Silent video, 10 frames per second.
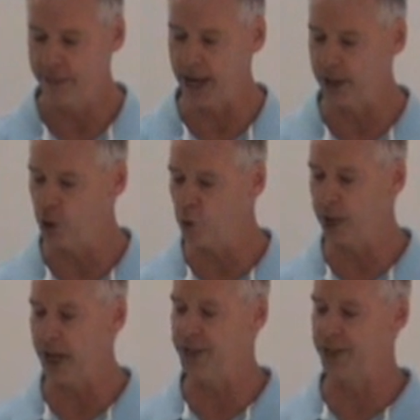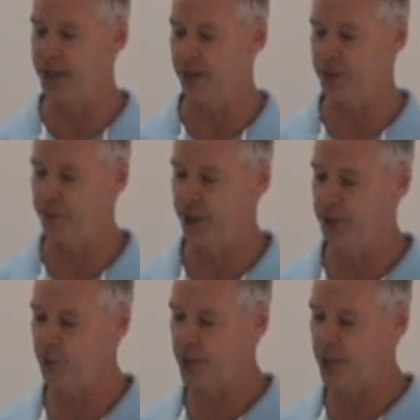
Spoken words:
They had no case against me,